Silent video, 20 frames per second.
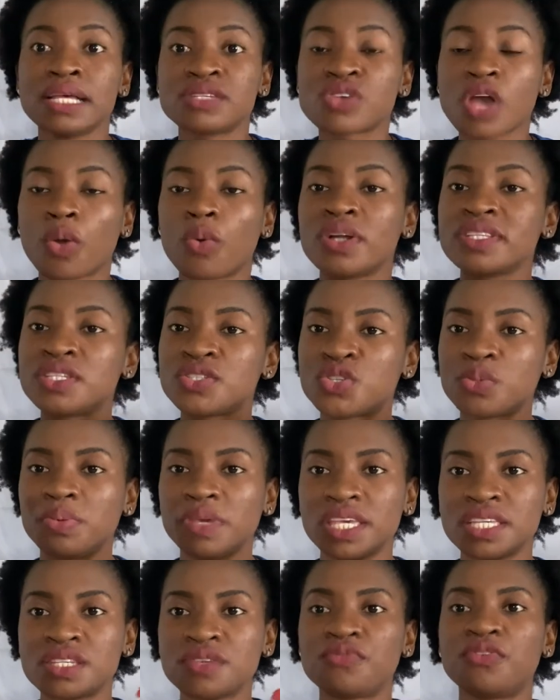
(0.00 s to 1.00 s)
So I want it to be
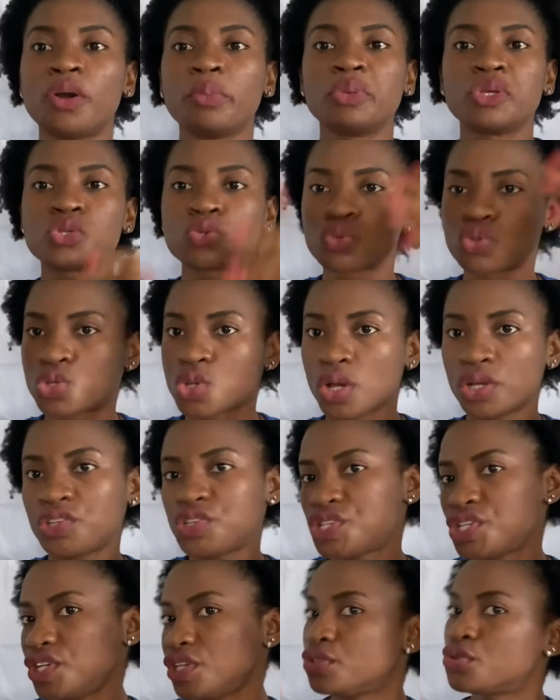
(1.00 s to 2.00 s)
easy for me to
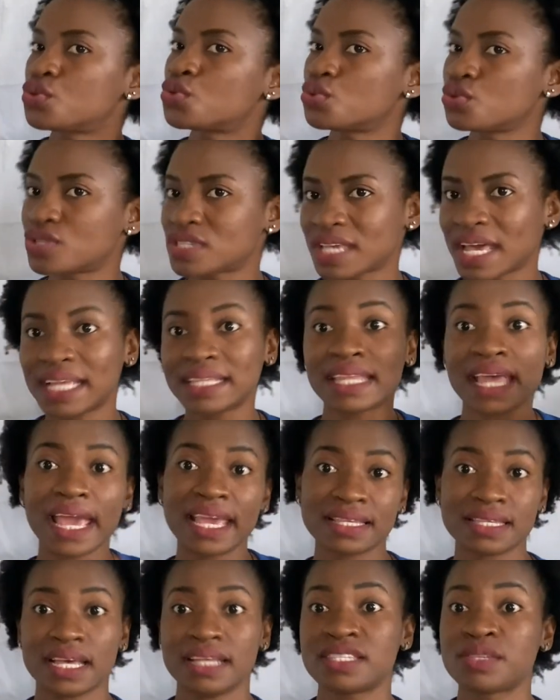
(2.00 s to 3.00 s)
touch it, to scatter
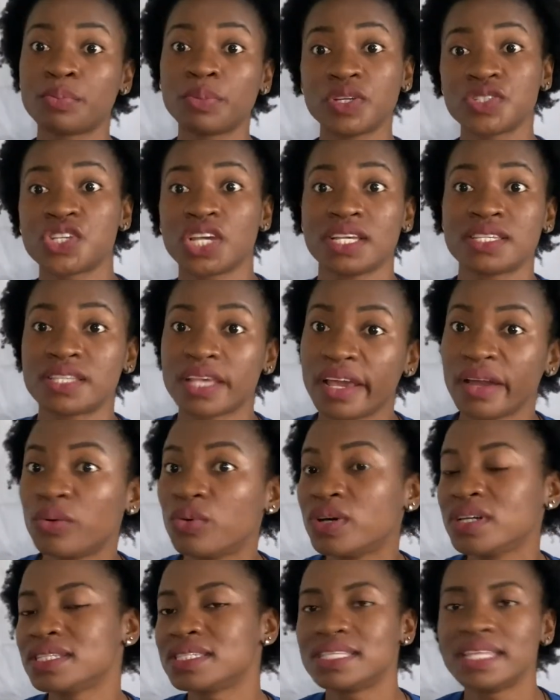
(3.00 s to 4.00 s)
it as much as I
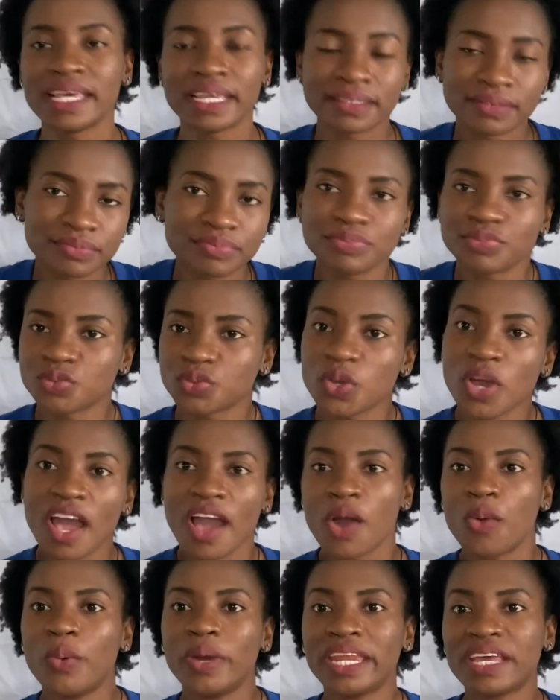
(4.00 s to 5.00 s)
want. Then
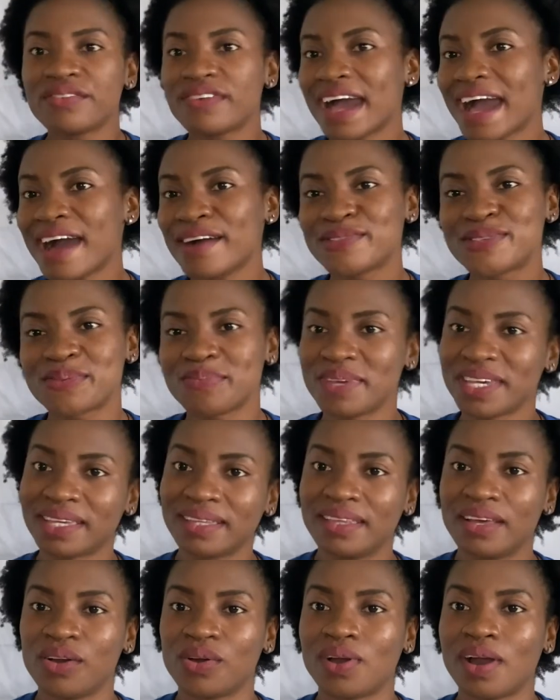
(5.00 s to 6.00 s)
whenever I have to make
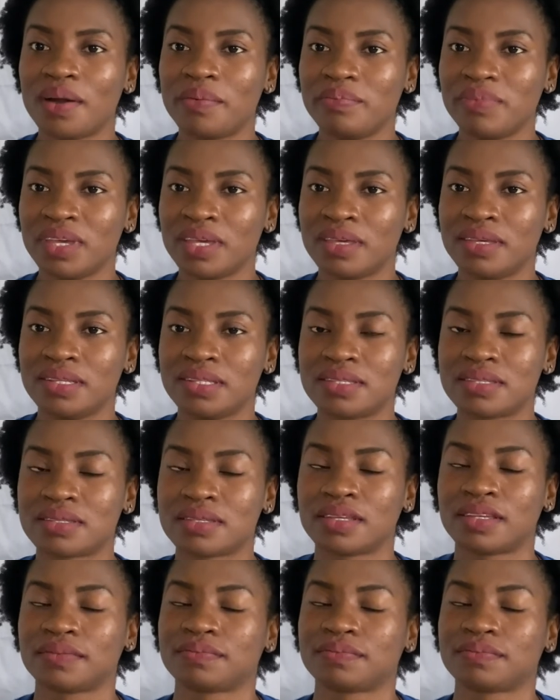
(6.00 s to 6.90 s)
it, I'll go and make it.